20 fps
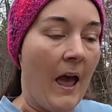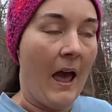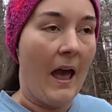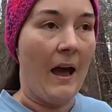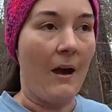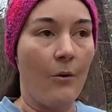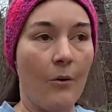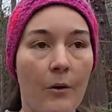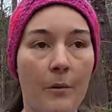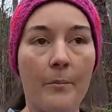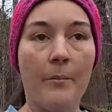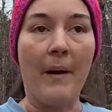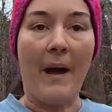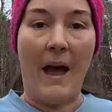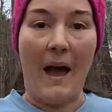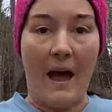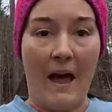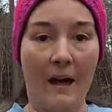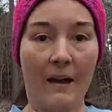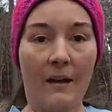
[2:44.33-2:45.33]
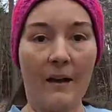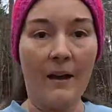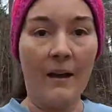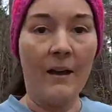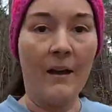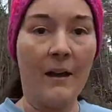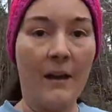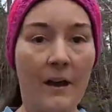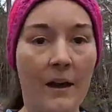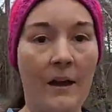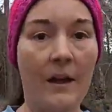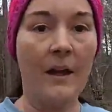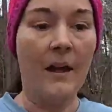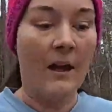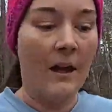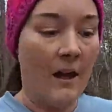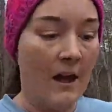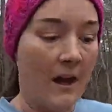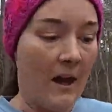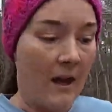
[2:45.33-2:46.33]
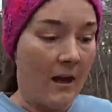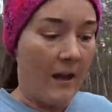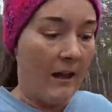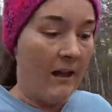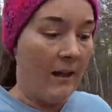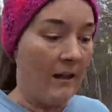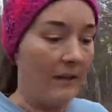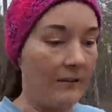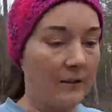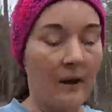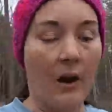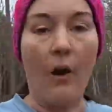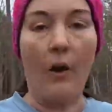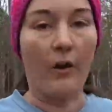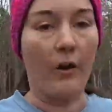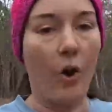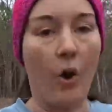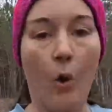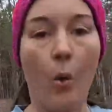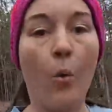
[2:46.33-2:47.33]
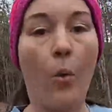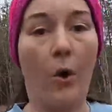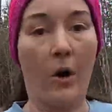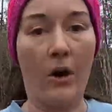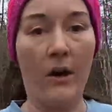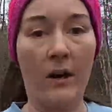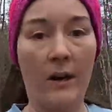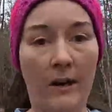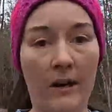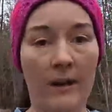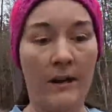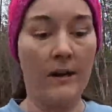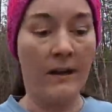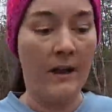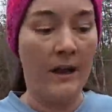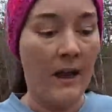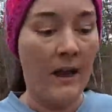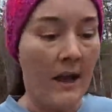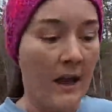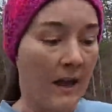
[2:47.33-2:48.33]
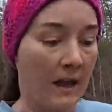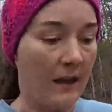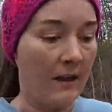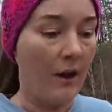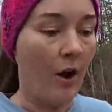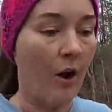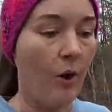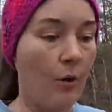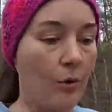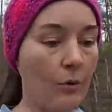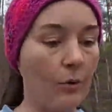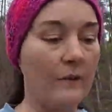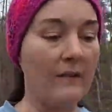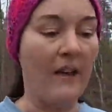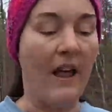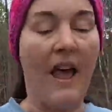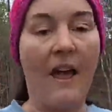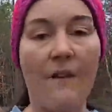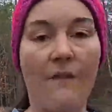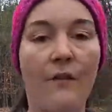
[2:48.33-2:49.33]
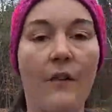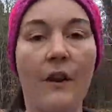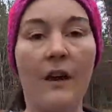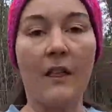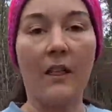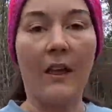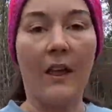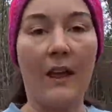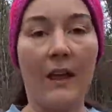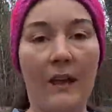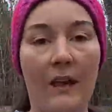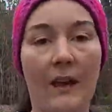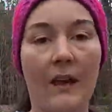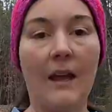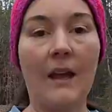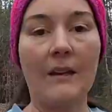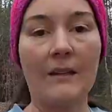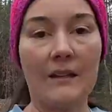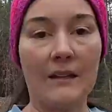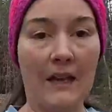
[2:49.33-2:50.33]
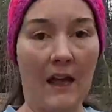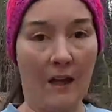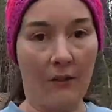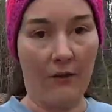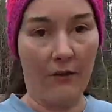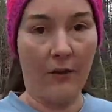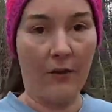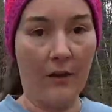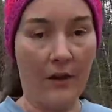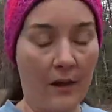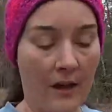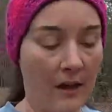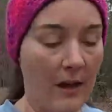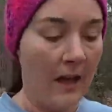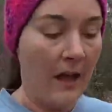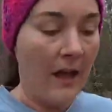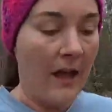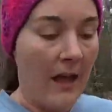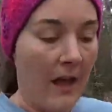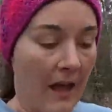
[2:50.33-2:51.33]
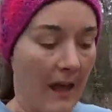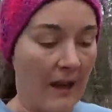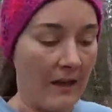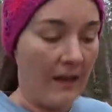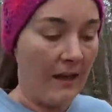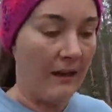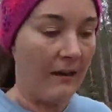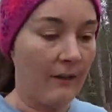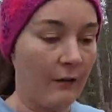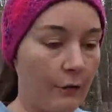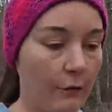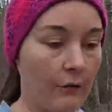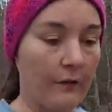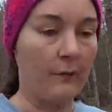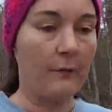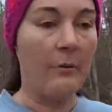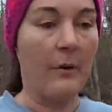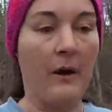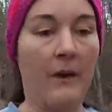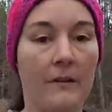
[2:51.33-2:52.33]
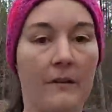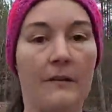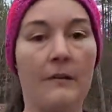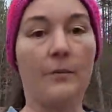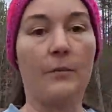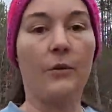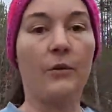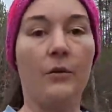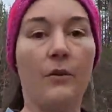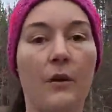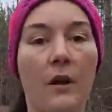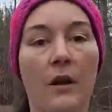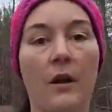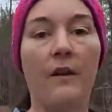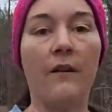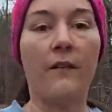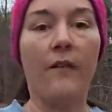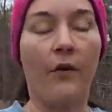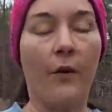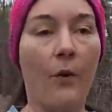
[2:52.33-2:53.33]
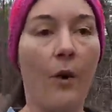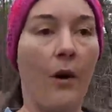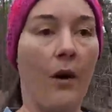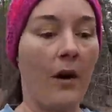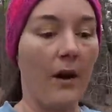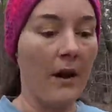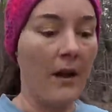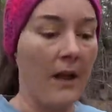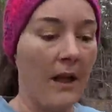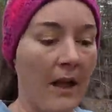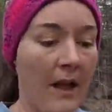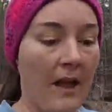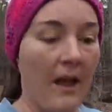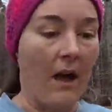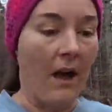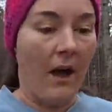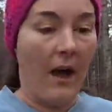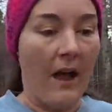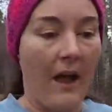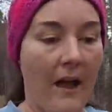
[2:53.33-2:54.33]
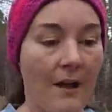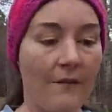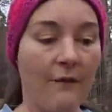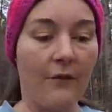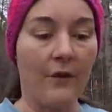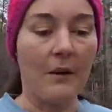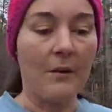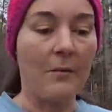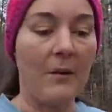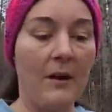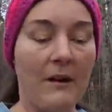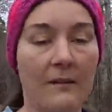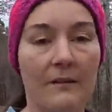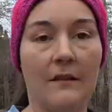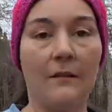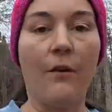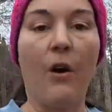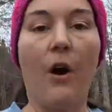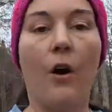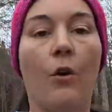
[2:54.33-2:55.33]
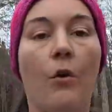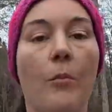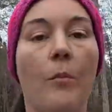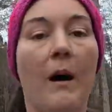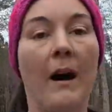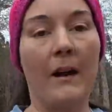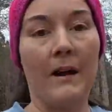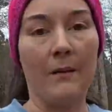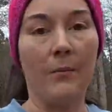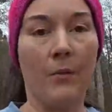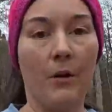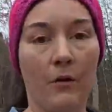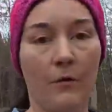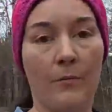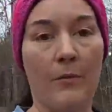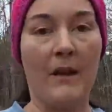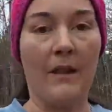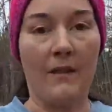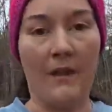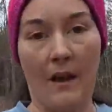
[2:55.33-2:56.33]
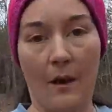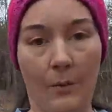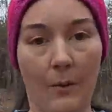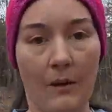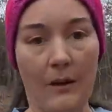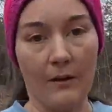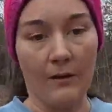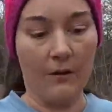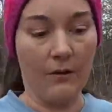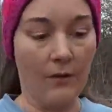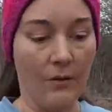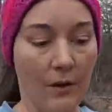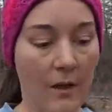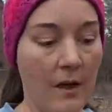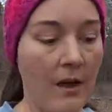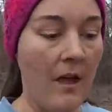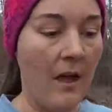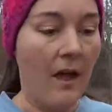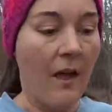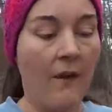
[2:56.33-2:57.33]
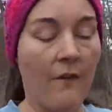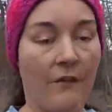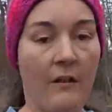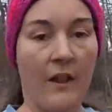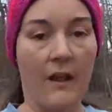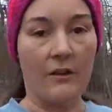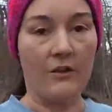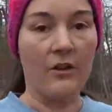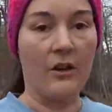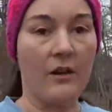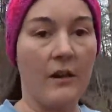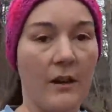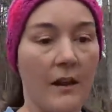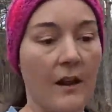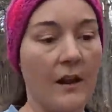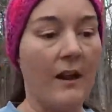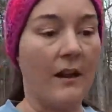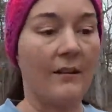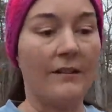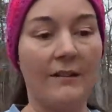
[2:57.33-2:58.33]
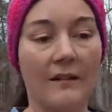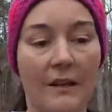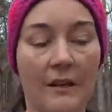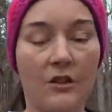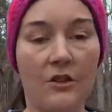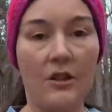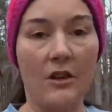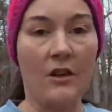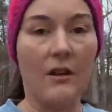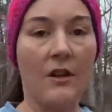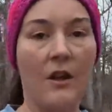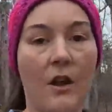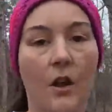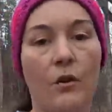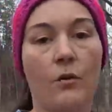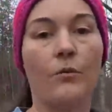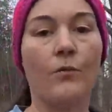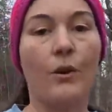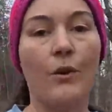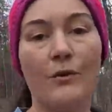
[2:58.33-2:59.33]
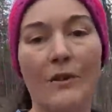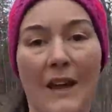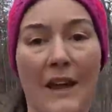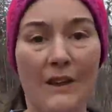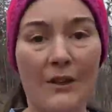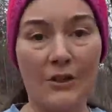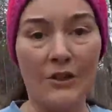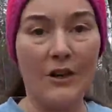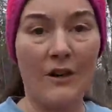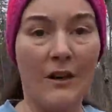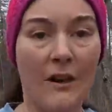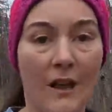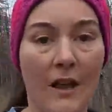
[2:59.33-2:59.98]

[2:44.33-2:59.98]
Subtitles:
Our back is our core. It holds everything together, and it is responsible for every piece of whole body movement that we do. Flexion, extension, rotation.